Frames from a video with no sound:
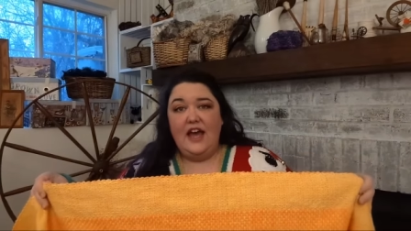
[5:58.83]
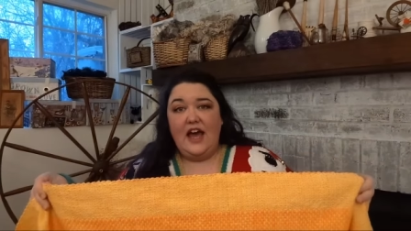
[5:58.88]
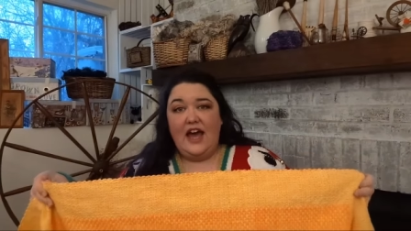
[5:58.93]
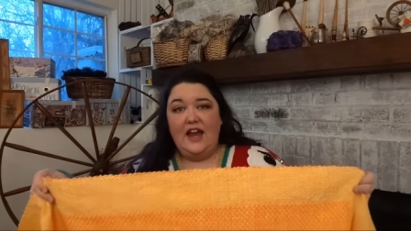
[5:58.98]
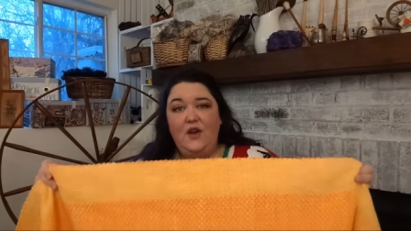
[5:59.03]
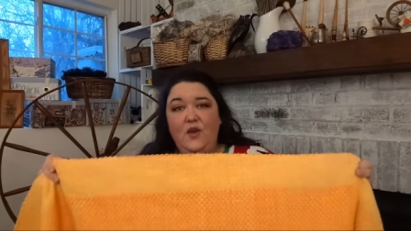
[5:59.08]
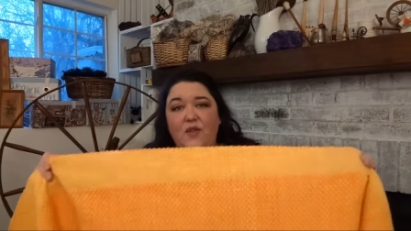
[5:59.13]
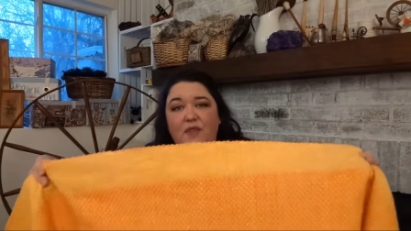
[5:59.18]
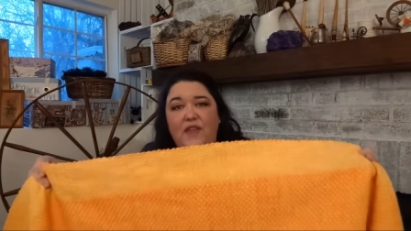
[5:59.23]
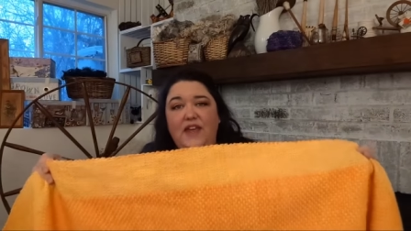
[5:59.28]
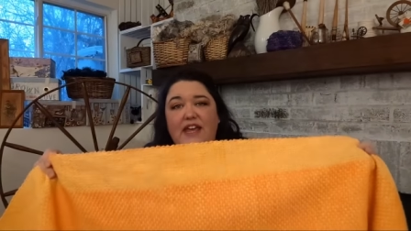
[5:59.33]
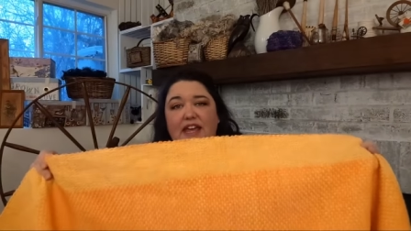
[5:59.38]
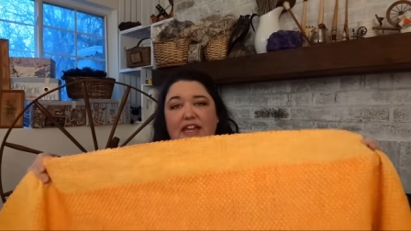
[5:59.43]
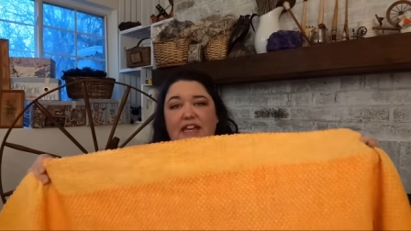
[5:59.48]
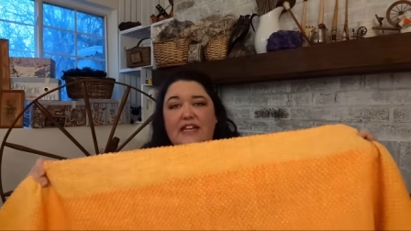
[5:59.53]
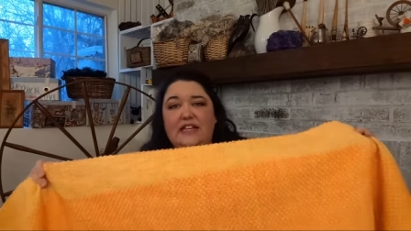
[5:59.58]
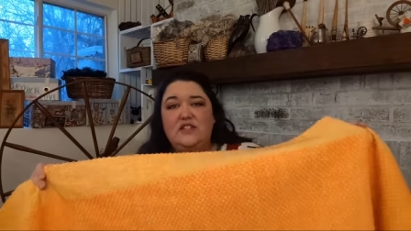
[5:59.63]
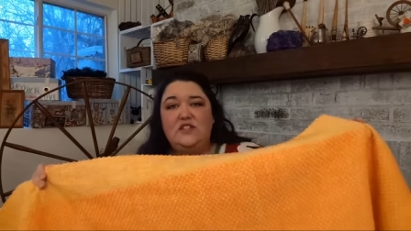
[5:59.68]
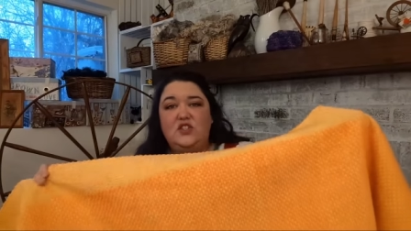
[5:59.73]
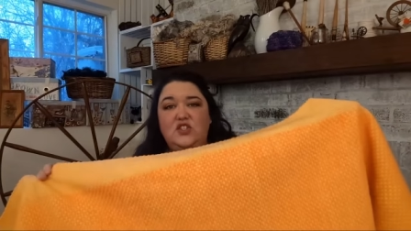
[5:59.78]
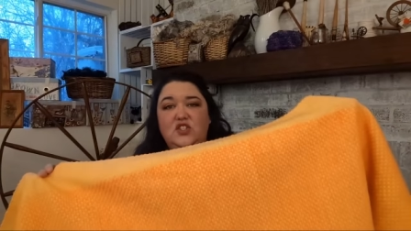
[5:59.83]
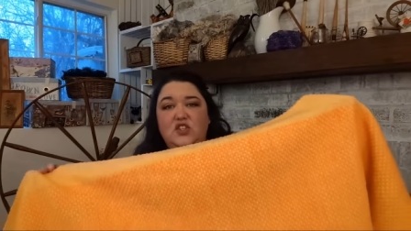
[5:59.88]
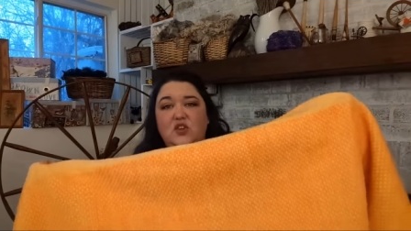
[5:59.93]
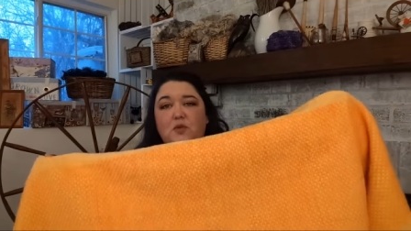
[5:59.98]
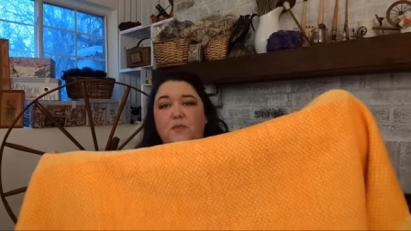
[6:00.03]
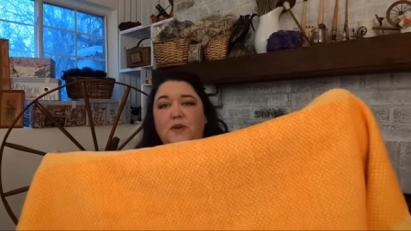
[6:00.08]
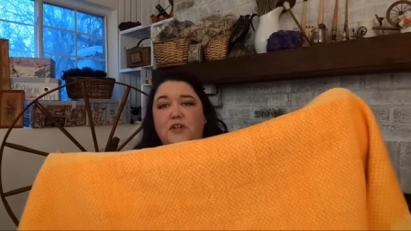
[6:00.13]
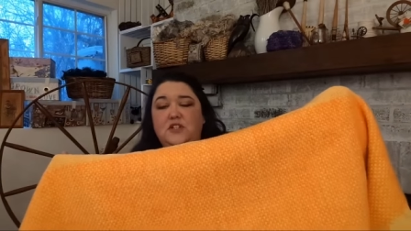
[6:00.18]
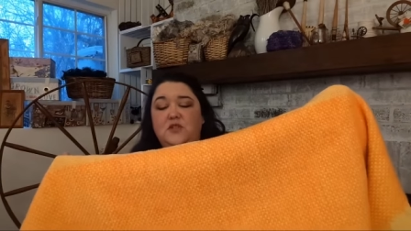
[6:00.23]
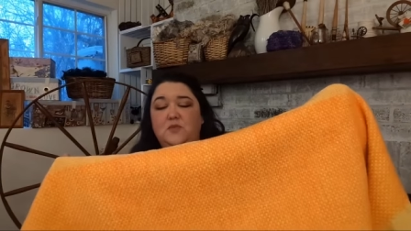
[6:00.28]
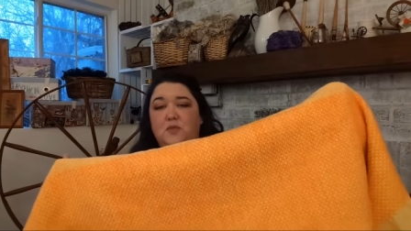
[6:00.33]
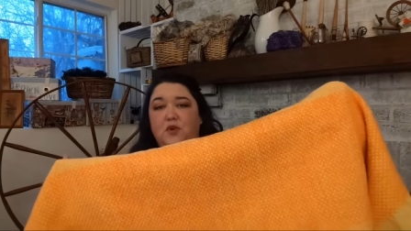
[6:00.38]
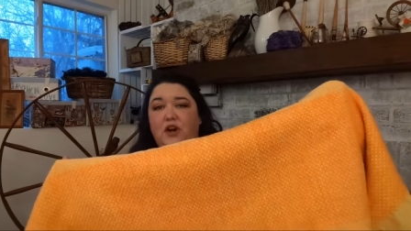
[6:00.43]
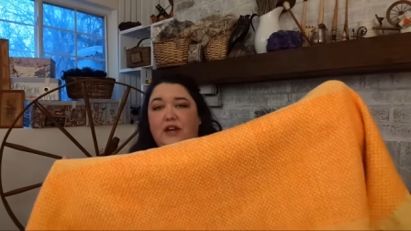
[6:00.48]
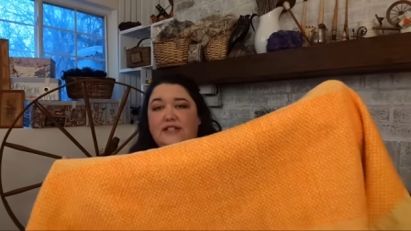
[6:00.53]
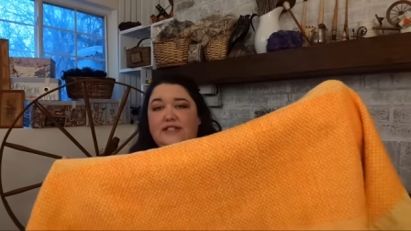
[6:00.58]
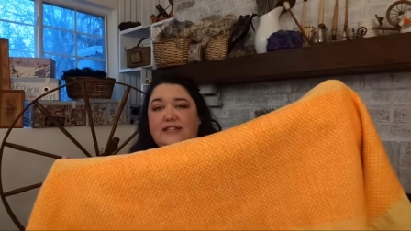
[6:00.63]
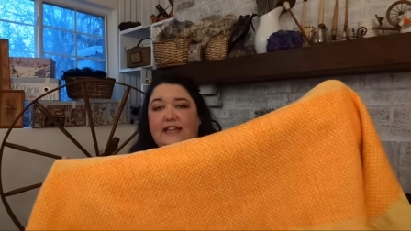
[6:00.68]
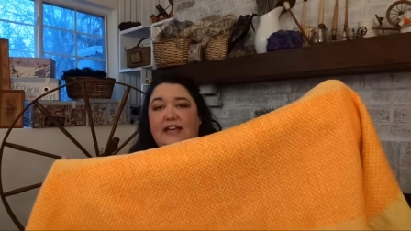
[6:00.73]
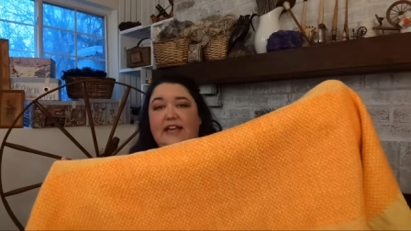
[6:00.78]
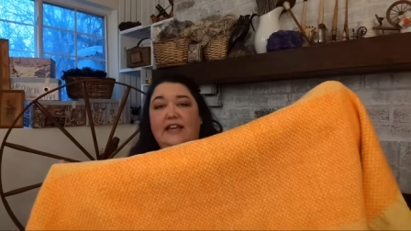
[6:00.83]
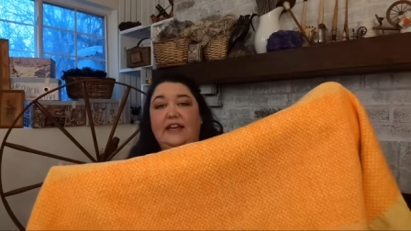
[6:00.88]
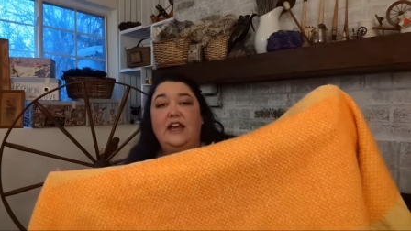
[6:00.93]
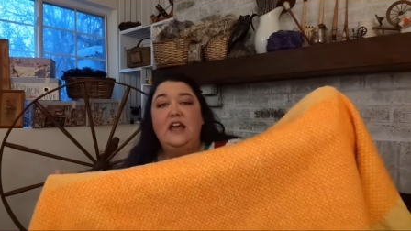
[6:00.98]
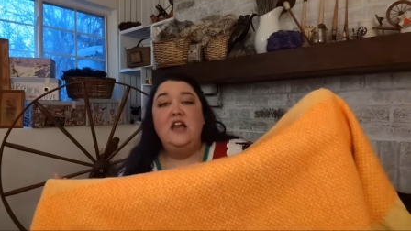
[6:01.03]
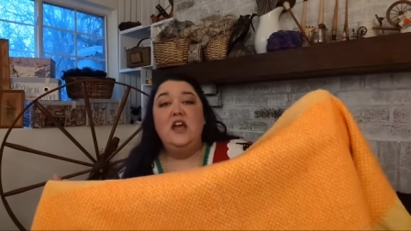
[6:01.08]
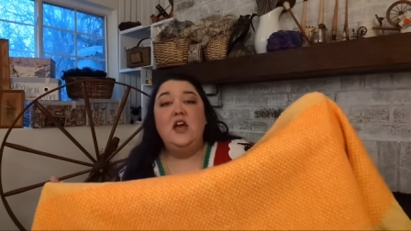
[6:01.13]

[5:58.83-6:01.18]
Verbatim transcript: I don't think it needs too much pressing,